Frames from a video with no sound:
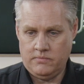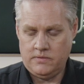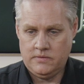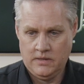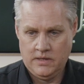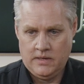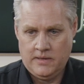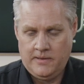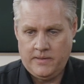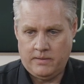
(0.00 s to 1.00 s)
it was
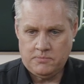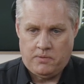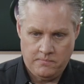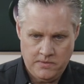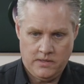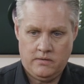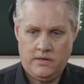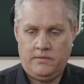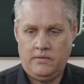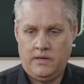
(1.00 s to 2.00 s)
popular,
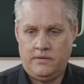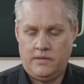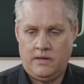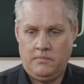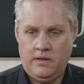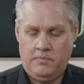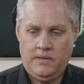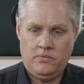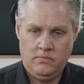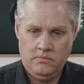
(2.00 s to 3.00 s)
and
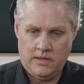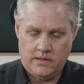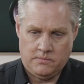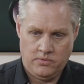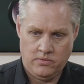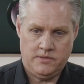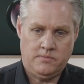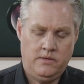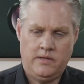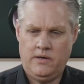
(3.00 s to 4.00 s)
people supported us
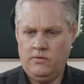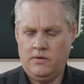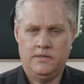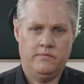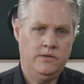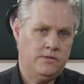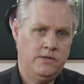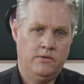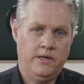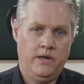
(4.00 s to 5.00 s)
with it. They did all kinds of
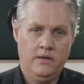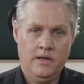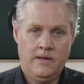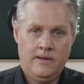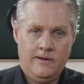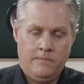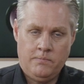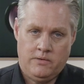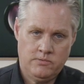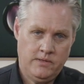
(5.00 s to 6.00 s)
interesting rigging,
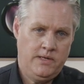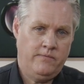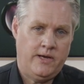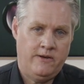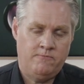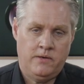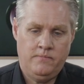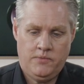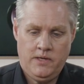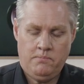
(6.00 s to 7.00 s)
and it was really innovative.
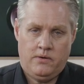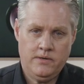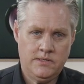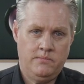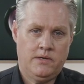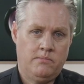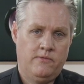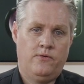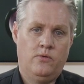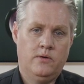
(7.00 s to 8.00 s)
But the Pocket Cinema Camera
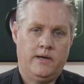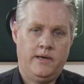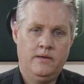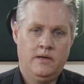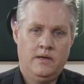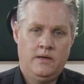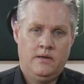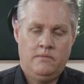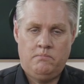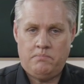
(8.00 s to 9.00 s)
4K
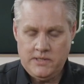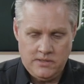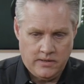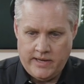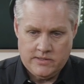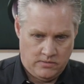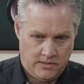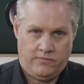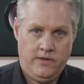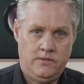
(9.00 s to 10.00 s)
basically has all
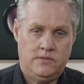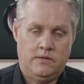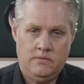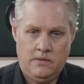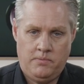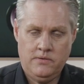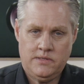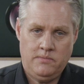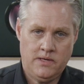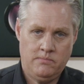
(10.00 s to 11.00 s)
those features. So the Pocket
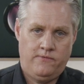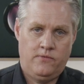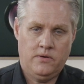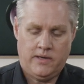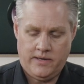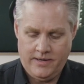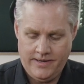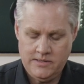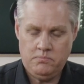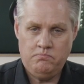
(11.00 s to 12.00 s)
Cinema Camera 4K
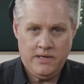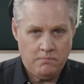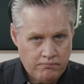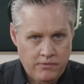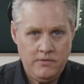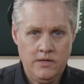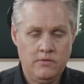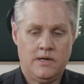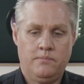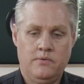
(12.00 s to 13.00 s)
has been a pretty
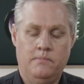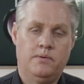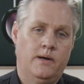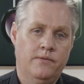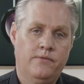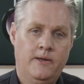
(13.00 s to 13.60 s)
good upgrade path